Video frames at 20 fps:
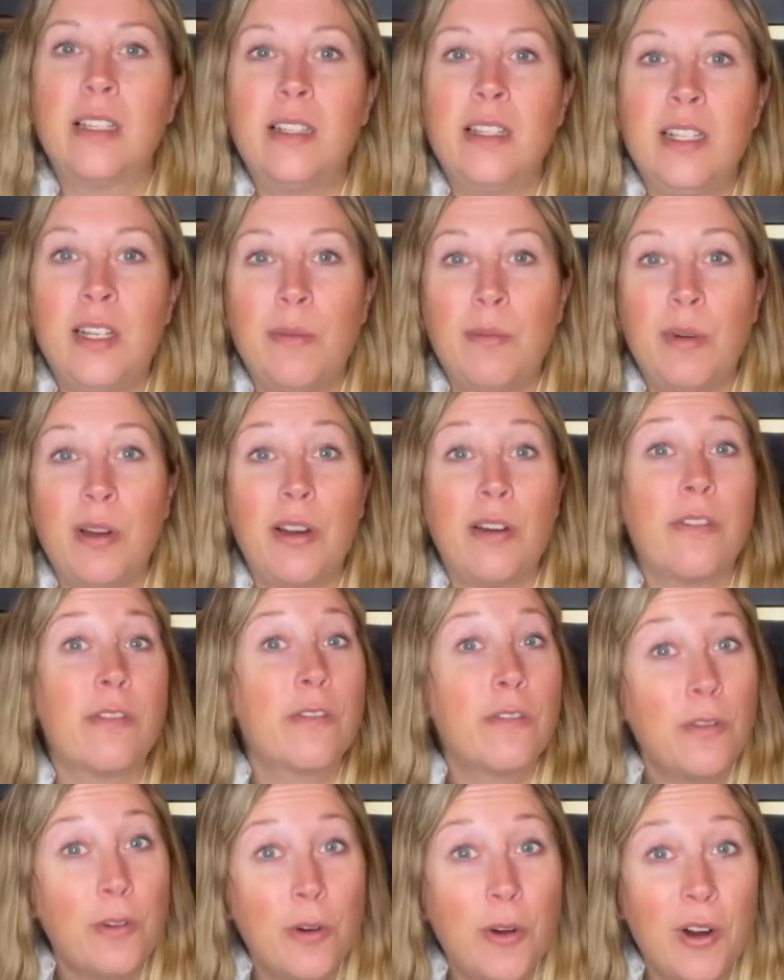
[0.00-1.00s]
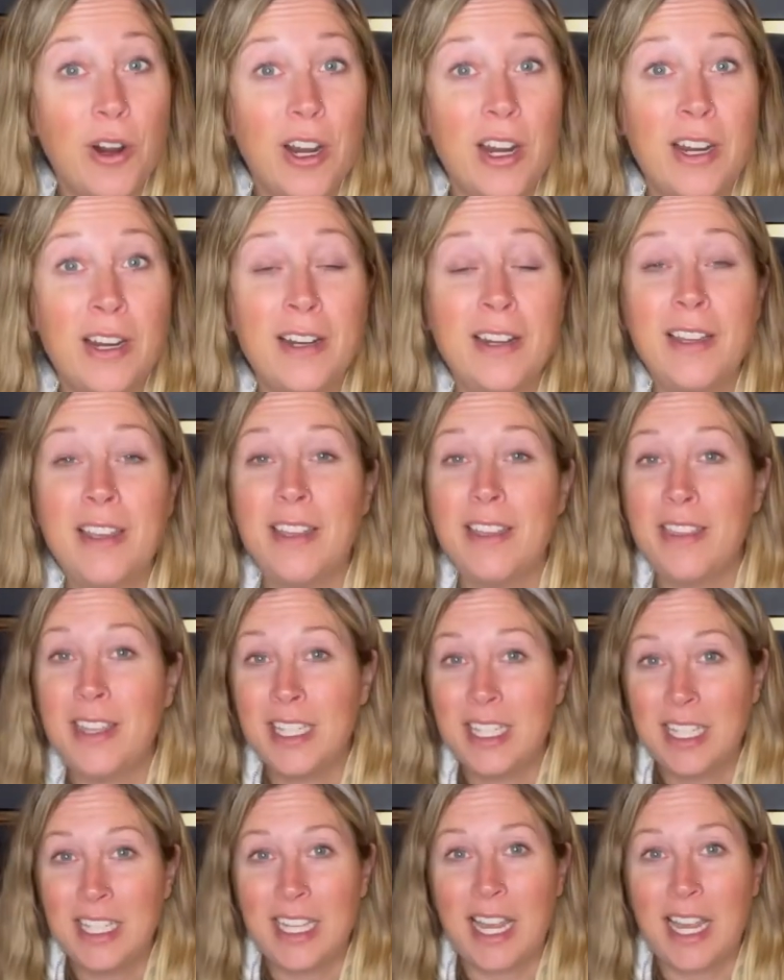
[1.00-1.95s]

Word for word: Number four, this is